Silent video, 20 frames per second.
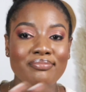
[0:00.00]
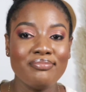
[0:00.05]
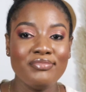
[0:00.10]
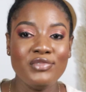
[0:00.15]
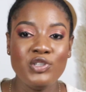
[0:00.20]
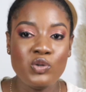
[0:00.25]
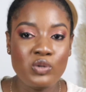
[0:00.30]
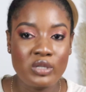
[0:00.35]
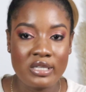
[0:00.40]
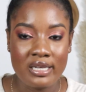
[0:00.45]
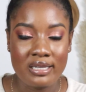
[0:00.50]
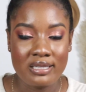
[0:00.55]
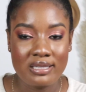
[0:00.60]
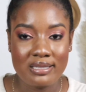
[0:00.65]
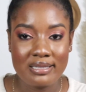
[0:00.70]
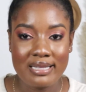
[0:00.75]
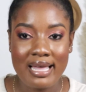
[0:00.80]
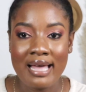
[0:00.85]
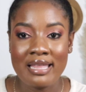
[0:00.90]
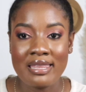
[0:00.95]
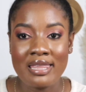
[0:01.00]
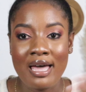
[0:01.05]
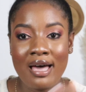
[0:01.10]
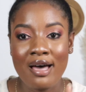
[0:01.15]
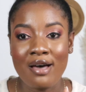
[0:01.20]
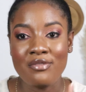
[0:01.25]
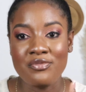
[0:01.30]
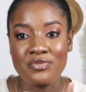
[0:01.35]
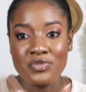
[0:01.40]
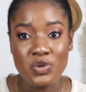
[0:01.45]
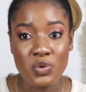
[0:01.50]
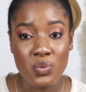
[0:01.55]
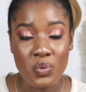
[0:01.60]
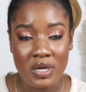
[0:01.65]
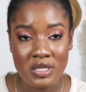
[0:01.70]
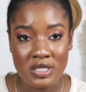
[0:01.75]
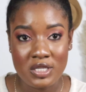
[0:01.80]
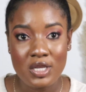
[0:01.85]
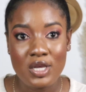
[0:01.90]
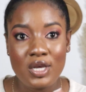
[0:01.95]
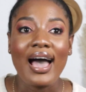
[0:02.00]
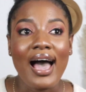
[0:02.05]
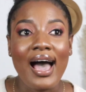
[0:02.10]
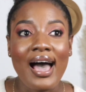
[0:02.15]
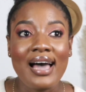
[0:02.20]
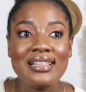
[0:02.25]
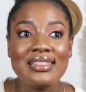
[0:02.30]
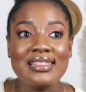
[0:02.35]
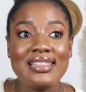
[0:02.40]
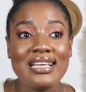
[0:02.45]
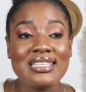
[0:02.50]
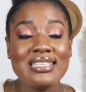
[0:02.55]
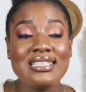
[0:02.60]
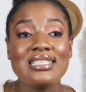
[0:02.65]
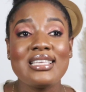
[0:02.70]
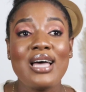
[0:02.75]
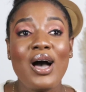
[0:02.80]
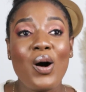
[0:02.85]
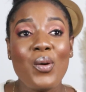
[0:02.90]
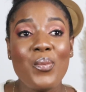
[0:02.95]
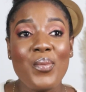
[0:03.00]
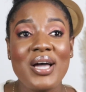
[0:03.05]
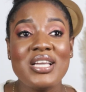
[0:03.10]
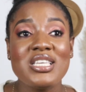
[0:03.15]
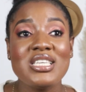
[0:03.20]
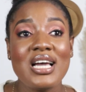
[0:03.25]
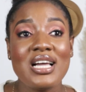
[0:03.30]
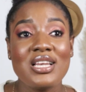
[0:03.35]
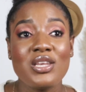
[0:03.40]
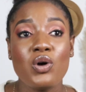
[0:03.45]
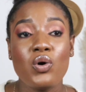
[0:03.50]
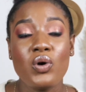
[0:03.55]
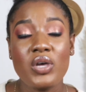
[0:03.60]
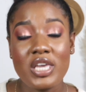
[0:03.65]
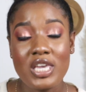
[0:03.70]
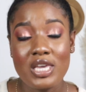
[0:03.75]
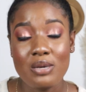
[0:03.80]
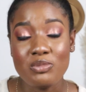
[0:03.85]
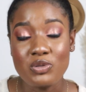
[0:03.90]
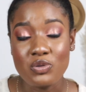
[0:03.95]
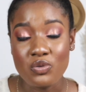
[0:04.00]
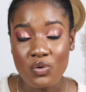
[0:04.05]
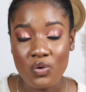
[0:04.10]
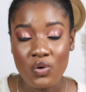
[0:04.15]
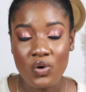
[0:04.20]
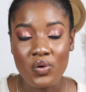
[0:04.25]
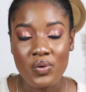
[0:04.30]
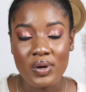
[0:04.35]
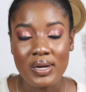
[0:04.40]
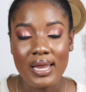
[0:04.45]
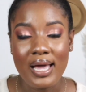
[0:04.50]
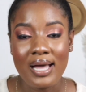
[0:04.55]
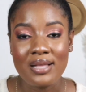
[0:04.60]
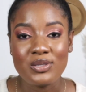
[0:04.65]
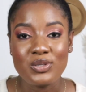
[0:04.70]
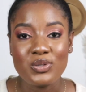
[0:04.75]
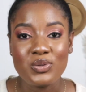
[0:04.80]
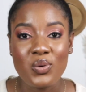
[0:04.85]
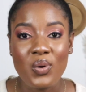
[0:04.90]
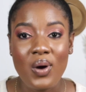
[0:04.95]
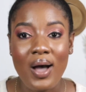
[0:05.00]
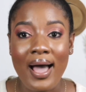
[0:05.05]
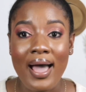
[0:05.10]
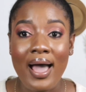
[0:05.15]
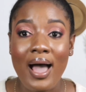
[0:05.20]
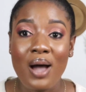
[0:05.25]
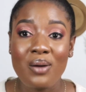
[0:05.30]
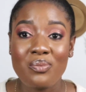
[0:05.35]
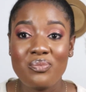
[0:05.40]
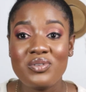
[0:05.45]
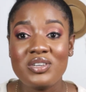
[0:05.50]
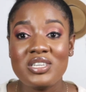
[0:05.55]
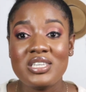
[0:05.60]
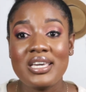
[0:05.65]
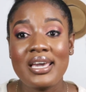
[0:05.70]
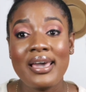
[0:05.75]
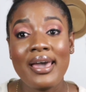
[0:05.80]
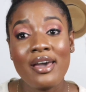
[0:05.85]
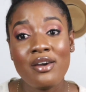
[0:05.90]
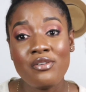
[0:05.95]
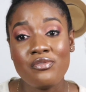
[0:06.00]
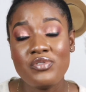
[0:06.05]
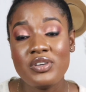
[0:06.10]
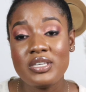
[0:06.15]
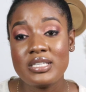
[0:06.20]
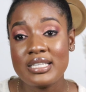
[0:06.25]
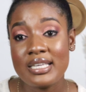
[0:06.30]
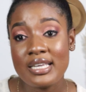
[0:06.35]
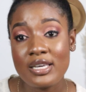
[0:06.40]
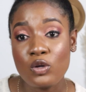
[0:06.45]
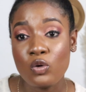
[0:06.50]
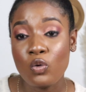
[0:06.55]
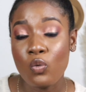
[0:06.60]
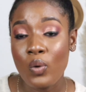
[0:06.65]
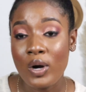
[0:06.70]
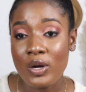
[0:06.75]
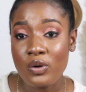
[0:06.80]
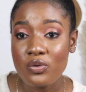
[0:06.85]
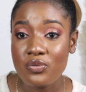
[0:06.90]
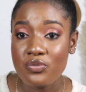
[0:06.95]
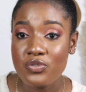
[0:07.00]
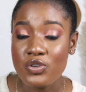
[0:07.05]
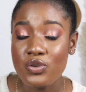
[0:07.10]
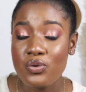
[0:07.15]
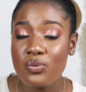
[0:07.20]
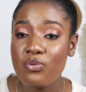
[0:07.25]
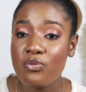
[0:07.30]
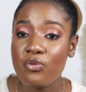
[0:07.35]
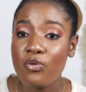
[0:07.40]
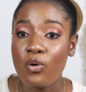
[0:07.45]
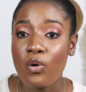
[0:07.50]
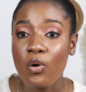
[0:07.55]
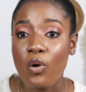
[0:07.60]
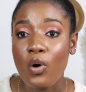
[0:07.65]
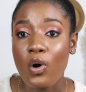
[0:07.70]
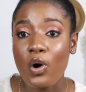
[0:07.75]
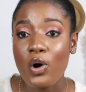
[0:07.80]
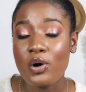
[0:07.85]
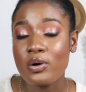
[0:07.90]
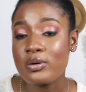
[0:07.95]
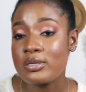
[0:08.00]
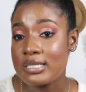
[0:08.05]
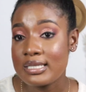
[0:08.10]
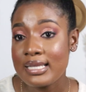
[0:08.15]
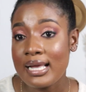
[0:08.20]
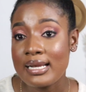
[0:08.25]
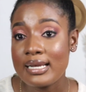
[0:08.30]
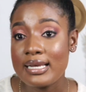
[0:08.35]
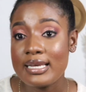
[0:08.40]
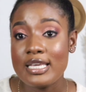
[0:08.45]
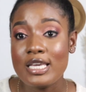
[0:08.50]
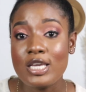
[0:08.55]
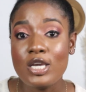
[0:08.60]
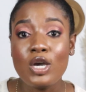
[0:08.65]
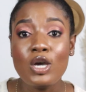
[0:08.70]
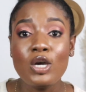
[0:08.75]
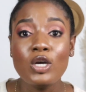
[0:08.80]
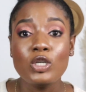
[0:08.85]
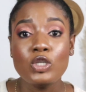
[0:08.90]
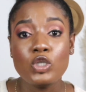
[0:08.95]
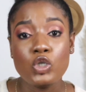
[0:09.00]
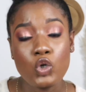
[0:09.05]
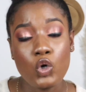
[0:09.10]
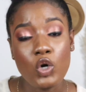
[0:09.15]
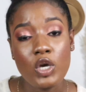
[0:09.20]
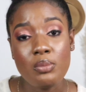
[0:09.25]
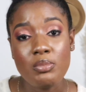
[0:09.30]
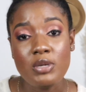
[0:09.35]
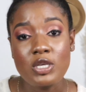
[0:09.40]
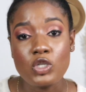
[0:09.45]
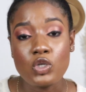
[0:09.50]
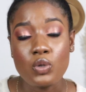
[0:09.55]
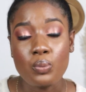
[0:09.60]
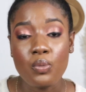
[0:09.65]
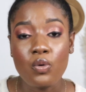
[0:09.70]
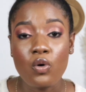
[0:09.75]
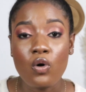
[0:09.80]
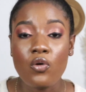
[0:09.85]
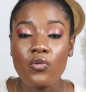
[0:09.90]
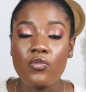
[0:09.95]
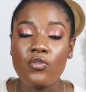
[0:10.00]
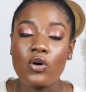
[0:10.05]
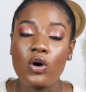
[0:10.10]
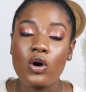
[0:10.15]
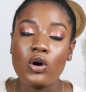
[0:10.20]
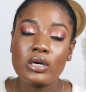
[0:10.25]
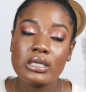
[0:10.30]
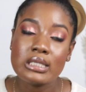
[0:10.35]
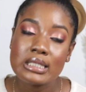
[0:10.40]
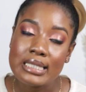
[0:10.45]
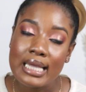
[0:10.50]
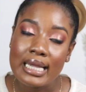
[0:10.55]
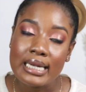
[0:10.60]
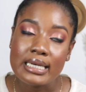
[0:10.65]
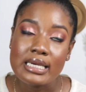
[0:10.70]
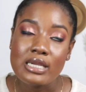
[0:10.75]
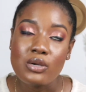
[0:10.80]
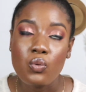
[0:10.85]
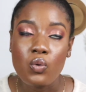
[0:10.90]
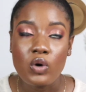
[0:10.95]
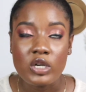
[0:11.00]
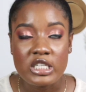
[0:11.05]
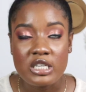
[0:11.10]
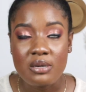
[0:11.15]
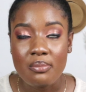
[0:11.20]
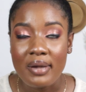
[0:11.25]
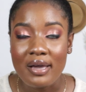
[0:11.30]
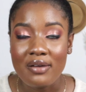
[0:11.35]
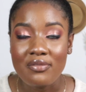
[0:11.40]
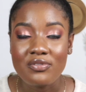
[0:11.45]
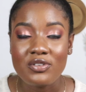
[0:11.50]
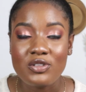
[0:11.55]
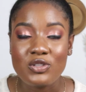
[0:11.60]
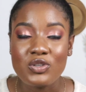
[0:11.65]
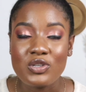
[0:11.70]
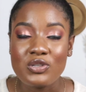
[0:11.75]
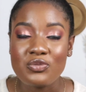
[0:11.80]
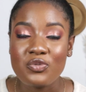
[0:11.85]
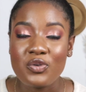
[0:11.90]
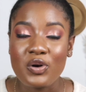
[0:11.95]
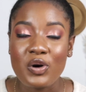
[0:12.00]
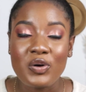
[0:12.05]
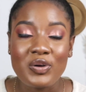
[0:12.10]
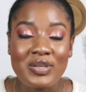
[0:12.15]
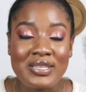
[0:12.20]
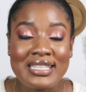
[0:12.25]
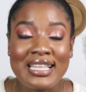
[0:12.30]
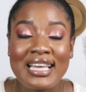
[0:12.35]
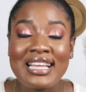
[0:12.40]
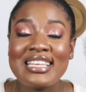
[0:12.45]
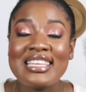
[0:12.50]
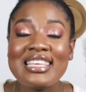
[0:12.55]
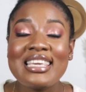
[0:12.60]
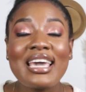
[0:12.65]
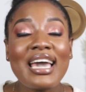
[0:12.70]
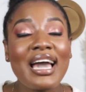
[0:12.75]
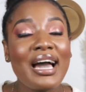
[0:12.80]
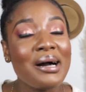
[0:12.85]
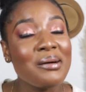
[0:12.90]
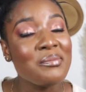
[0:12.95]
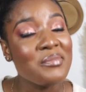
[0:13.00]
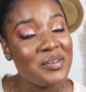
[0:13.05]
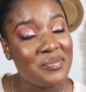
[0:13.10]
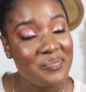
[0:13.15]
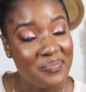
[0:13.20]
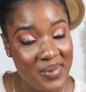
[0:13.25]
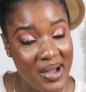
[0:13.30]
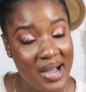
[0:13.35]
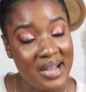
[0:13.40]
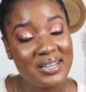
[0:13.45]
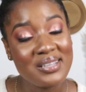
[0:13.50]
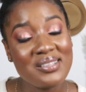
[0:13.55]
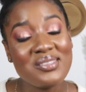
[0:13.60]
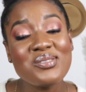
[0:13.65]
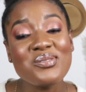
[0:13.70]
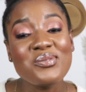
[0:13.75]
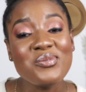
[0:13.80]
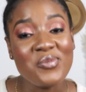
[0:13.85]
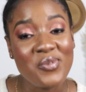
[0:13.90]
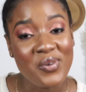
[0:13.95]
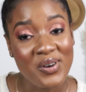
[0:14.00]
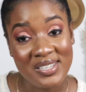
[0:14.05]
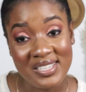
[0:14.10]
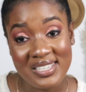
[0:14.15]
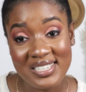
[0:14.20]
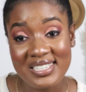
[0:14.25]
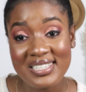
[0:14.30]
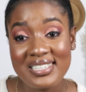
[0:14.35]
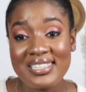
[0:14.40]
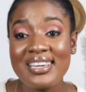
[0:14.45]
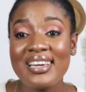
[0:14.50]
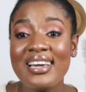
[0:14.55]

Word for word: users, other viewers, and that is how my channel keeps growing. And so I appreciate every single one of you for constantly showing me support, for constantly watching my videos, for constantly coming back to watch